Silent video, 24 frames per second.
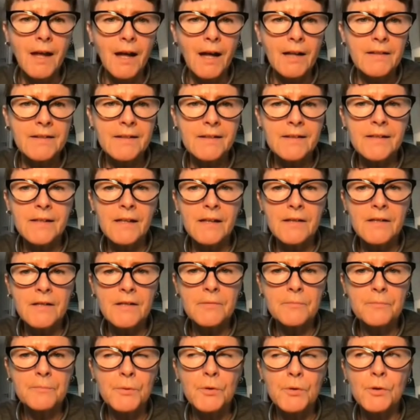I think the other
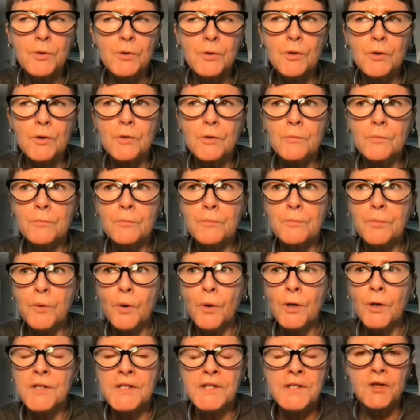important point to
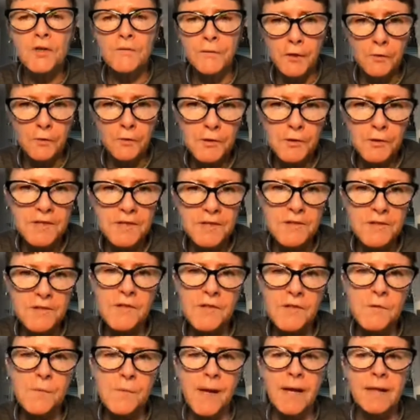touch on for our audience
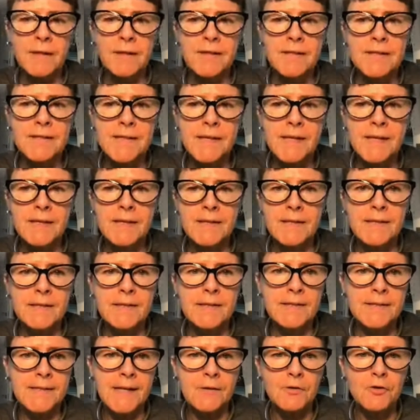as well is that the
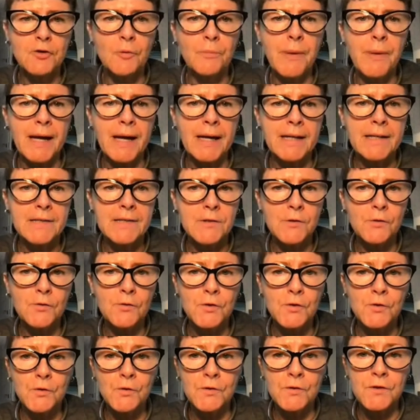central bank is
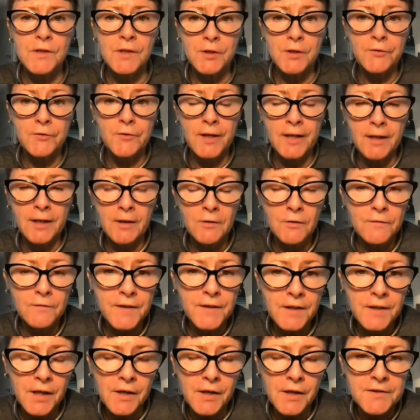also the creator of
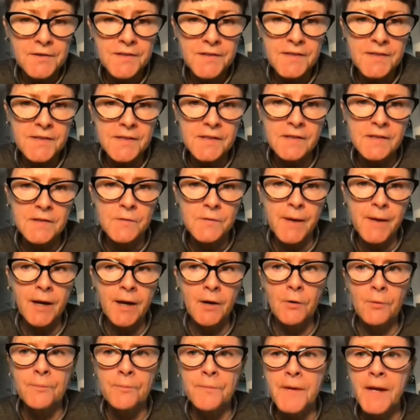the currency as
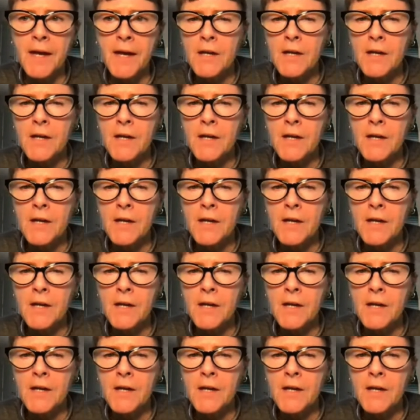well.